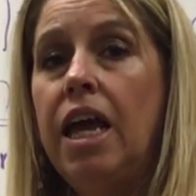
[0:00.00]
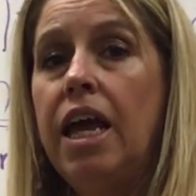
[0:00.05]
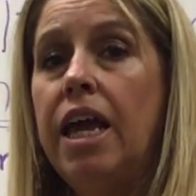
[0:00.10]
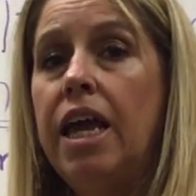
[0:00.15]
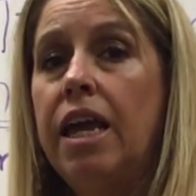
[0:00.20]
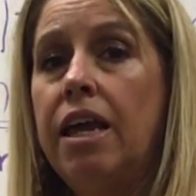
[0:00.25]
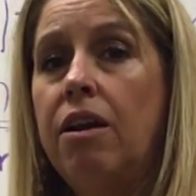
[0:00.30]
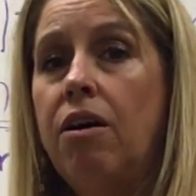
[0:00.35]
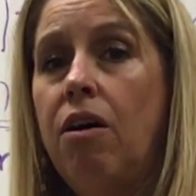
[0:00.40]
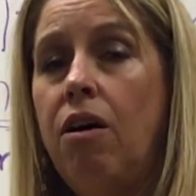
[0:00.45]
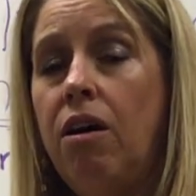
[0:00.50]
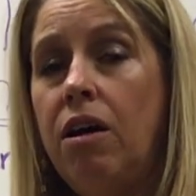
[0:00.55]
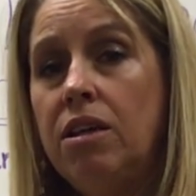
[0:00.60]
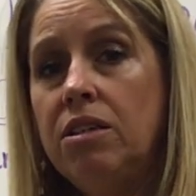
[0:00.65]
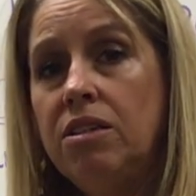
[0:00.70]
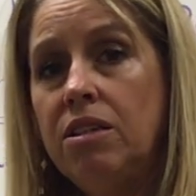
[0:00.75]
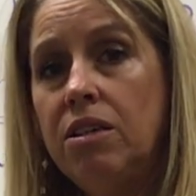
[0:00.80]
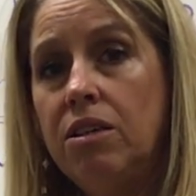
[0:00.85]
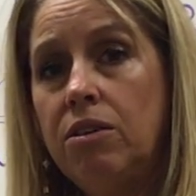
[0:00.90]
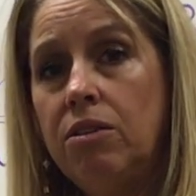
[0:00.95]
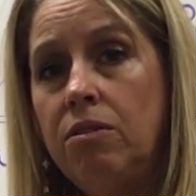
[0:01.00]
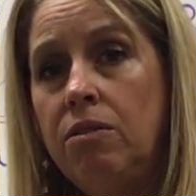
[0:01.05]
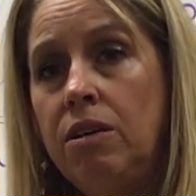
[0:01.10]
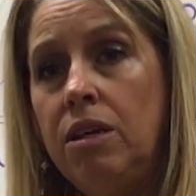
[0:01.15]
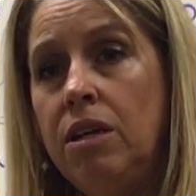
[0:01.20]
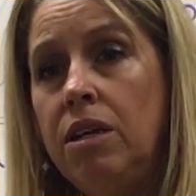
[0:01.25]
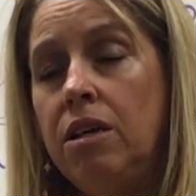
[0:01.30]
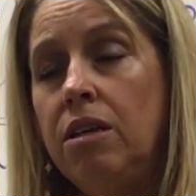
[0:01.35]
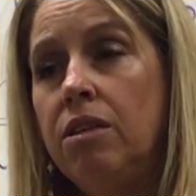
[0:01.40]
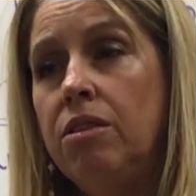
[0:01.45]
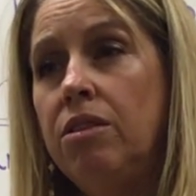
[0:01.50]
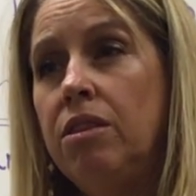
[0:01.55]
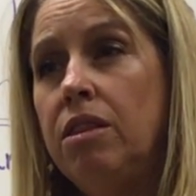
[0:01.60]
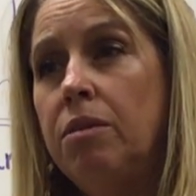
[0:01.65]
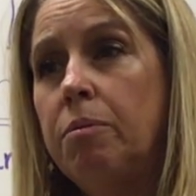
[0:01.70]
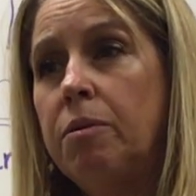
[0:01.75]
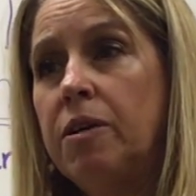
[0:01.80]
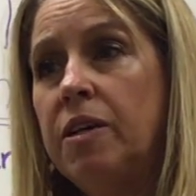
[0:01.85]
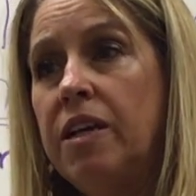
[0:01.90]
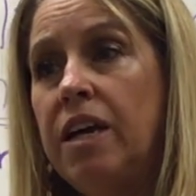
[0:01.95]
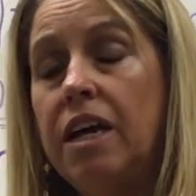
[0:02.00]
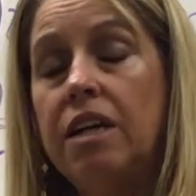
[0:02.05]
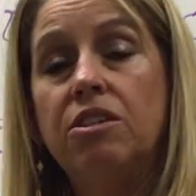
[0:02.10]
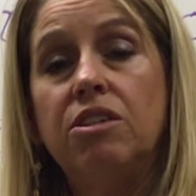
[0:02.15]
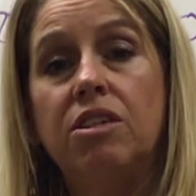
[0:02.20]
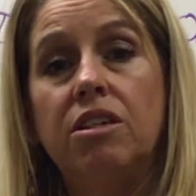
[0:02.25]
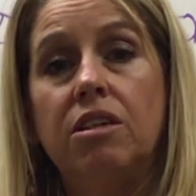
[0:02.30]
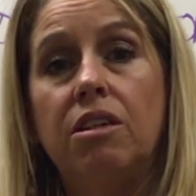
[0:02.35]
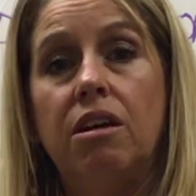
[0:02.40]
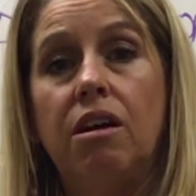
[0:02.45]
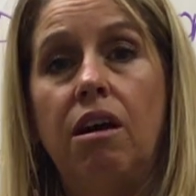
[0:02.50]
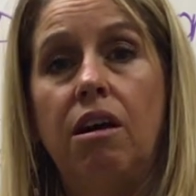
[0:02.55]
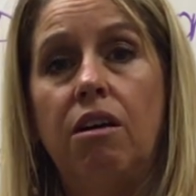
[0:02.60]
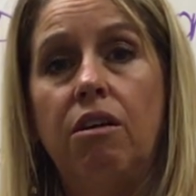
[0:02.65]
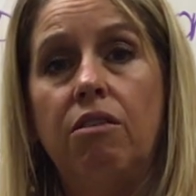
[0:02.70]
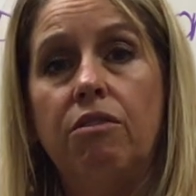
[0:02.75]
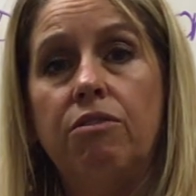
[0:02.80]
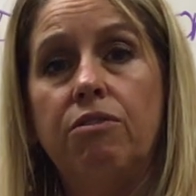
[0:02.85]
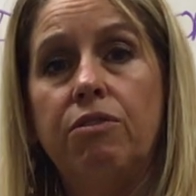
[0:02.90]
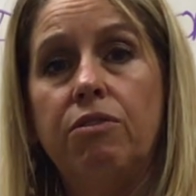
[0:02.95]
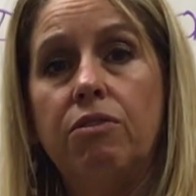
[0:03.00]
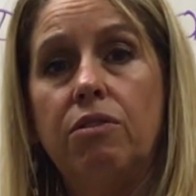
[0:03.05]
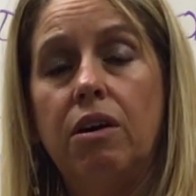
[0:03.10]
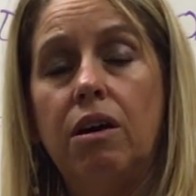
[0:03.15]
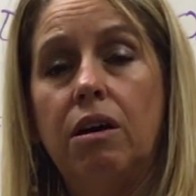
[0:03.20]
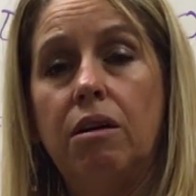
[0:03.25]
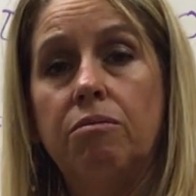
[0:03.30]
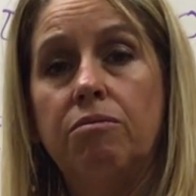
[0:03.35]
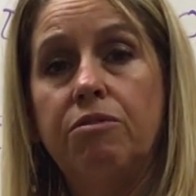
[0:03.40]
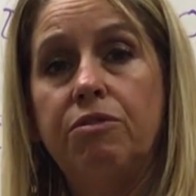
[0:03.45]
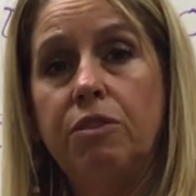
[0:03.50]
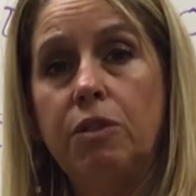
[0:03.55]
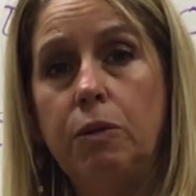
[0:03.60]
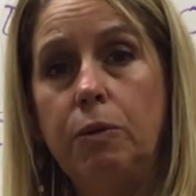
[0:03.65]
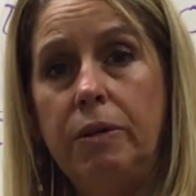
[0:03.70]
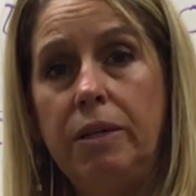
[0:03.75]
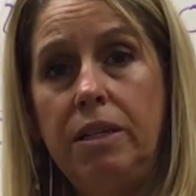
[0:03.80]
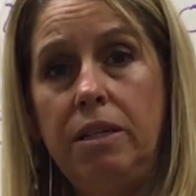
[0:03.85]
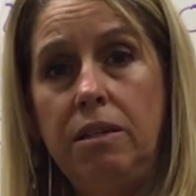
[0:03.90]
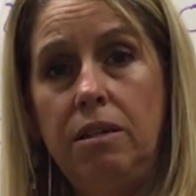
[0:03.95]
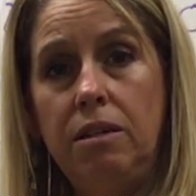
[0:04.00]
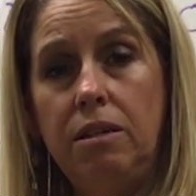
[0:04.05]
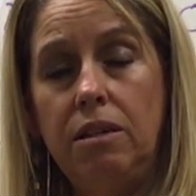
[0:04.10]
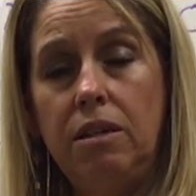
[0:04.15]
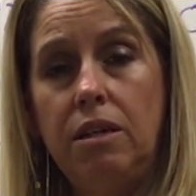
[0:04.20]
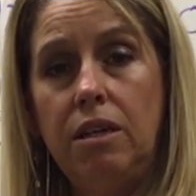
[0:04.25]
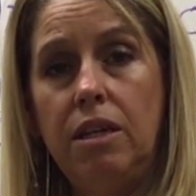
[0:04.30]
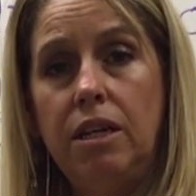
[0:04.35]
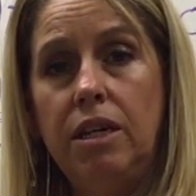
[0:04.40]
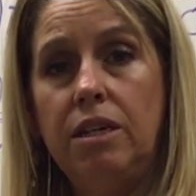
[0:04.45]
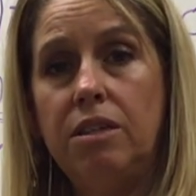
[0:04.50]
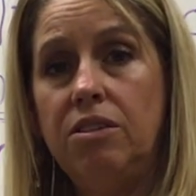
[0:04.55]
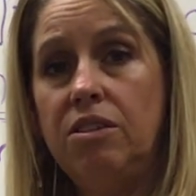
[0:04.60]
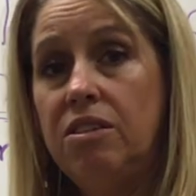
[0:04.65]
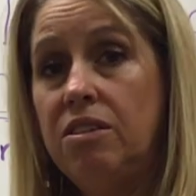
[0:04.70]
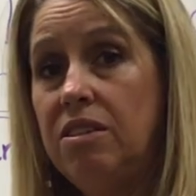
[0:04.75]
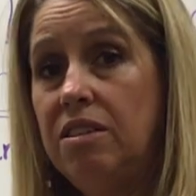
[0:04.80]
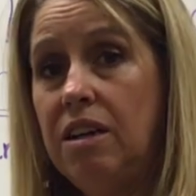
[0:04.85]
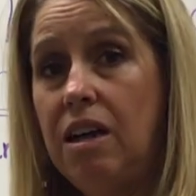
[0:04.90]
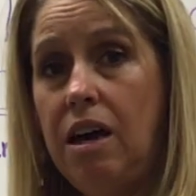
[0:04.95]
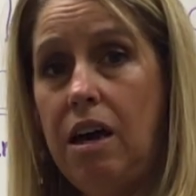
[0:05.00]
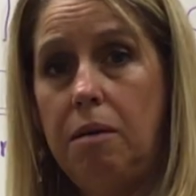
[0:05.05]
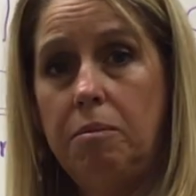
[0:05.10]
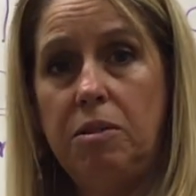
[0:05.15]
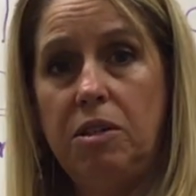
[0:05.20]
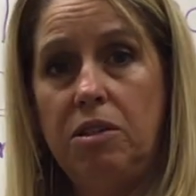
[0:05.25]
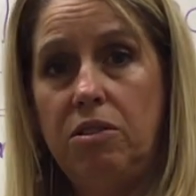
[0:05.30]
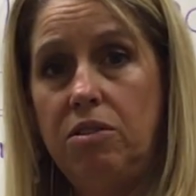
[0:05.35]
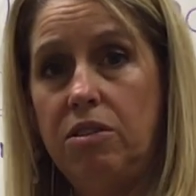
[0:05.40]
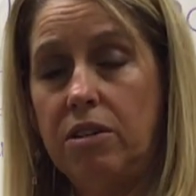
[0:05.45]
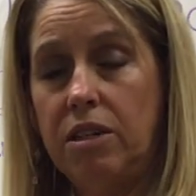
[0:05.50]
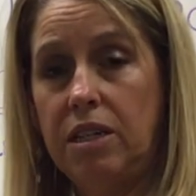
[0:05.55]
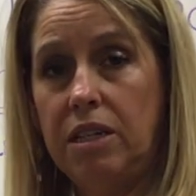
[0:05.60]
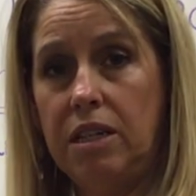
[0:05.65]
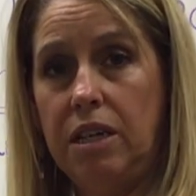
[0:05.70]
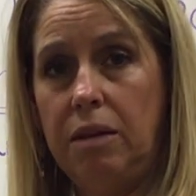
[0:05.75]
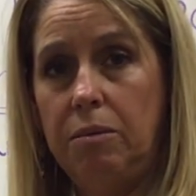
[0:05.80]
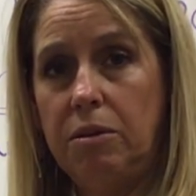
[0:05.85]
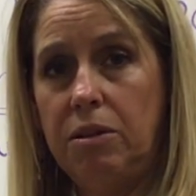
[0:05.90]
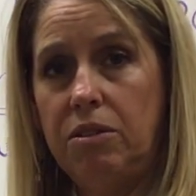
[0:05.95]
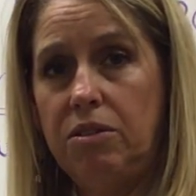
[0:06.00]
And also, the production of fluid is stopped during labor.